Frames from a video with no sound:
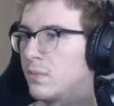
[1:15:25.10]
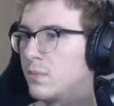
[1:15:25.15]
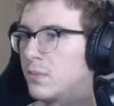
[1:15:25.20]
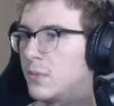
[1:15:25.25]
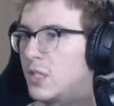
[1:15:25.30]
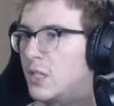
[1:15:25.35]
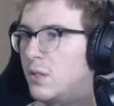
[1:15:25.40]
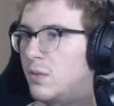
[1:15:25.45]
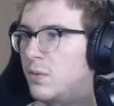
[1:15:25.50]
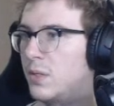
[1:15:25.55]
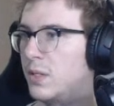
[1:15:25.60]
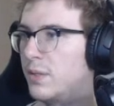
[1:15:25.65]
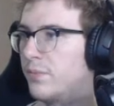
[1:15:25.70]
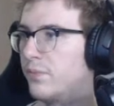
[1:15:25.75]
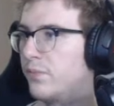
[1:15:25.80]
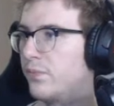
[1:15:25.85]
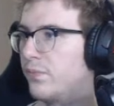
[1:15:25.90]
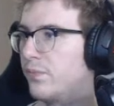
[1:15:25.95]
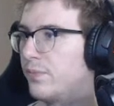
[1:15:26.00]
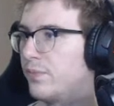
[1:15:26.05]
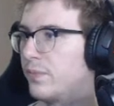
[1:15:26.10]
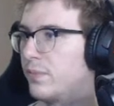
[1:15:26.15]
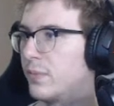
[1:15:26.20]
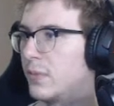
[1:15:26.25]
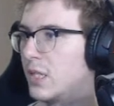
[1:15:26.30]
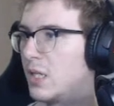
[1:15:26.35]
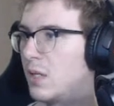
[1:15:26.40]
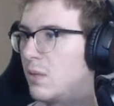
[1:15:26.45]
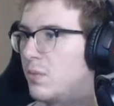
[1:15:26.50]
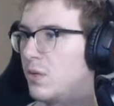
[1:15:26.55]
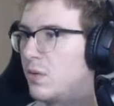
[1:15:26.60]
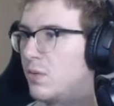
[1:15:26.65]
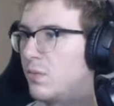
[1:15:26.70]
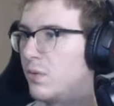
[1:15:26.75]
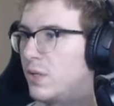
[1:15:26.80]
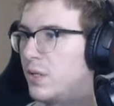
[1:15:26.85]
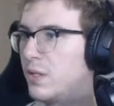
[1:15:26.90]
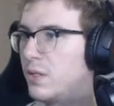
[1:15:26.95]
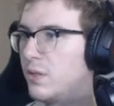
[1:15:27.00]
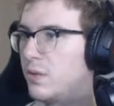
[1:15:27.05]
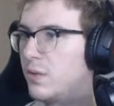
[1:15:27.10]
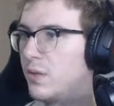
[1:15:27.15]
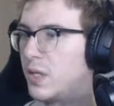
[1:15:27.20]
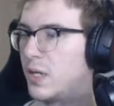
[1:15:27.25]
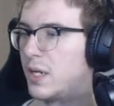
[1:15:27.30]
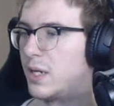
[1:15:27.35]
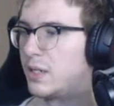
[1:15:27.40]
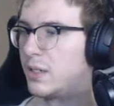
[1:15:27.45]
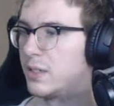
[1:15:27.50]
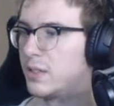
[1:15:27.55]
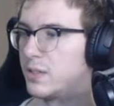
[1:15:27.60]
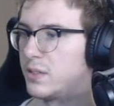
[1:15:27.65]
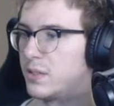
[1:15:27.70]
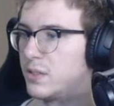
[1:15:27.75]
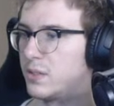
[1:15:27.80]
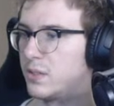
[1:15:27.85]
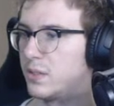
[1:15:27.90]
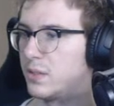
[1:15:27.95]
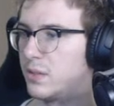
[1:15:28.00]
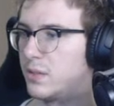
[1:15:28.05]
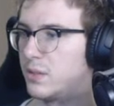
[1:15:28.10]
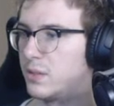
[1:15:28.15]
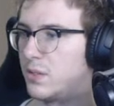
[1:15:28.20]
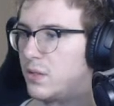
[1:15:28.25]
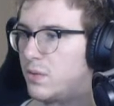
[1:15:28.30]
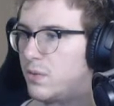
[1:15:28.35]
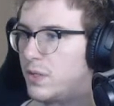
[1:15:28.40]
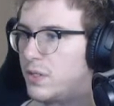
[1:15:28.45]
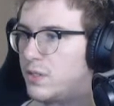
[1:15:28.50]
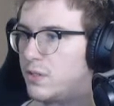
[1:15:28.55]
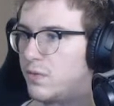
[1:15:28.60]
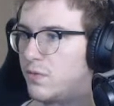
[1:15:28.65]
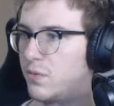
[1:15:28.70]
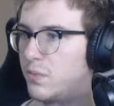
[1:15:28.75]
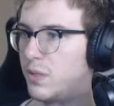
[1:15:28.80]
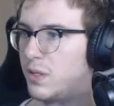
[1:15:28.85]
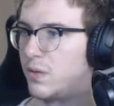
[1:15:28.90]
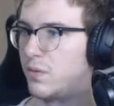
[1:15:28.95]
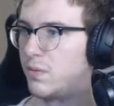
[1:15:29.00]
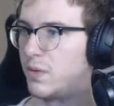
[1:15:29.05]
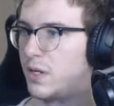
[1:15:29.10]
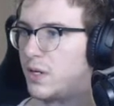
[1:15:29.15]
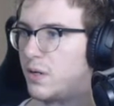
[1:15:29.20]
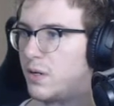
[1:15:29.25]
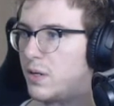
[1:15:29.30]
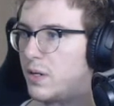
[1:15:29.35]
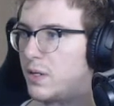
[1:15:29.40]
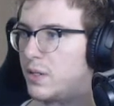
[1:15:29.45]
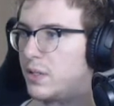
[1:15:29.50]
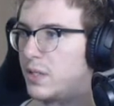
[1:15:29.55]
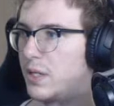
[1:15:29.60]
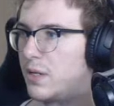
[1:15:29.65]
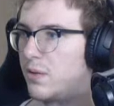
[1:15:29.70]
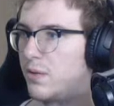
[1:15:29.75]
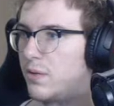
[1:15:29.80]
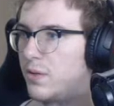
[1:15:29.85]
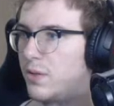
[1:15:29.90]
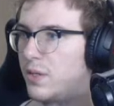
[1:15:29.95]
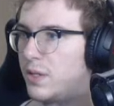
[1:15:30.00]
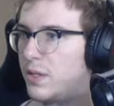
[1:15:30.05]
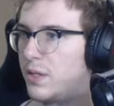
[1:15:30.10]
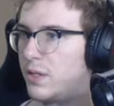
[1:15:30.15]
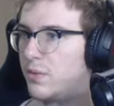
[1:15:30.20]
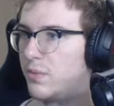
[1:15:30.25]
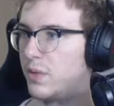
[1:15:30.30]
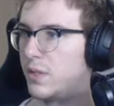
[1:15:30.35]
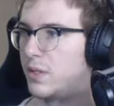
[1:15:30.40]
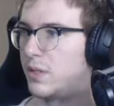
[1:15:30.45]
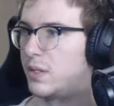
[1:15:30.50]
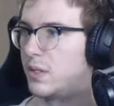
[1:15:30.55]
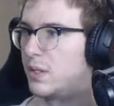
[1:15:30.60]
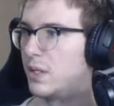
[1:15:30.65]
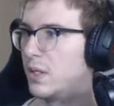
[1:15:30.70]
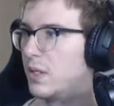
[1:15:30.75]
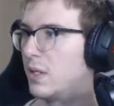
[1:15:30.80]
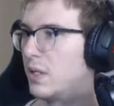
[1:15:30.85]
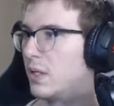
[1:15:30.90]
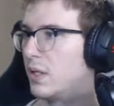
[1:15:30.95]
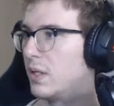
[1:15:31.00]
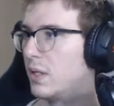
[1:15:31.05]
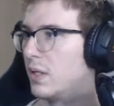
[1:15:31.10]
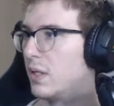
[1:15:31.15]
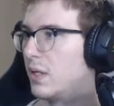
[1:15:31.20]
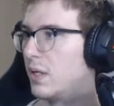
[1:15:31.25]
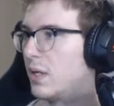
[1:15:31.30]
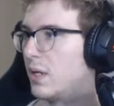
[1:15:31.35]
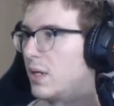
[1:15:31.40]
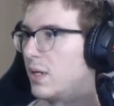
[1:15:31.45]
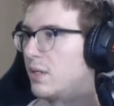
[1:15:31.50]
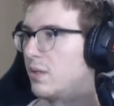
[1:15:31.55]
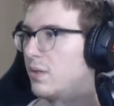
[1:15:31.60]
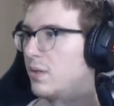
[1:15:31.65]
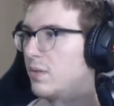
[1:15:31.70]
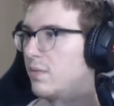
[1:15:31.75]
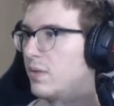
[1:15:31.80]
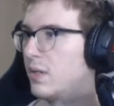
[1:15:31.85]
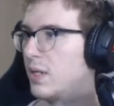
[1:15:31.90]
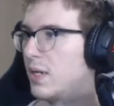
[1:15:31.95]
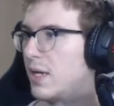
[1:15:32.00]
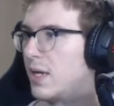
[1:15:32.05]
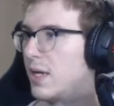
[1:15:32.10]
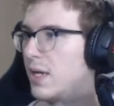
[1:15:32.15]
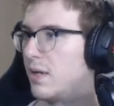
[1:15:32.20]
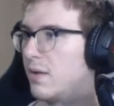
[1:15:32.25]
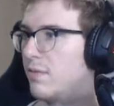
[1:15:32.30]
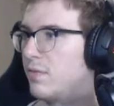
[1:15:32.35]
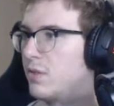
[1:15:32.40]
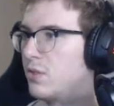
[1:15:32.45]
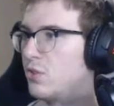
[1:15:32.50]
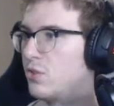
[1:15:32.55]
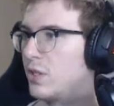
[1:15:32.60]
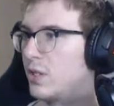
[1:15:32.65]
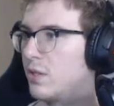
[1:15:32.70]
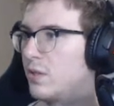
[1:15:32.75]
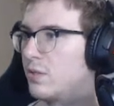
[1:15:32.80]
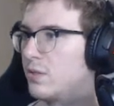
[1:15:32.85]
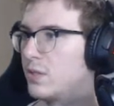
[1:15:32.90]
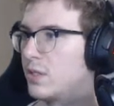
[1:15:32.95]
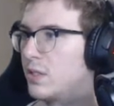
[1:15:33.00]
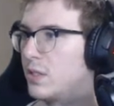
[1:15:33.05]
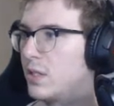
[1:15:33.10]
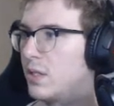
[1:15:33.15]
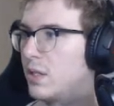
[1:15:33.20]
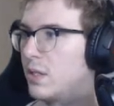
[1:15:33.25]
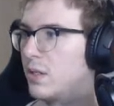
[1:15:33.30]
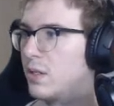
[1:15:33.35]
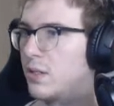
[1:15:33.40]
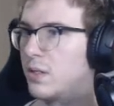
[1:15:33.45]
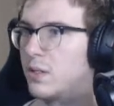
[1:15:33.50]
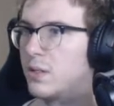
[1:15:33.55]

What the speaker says: You know what? I'm gonna redo that because there's no reason for me to render out that whole thing when I don't even have the shaders in there.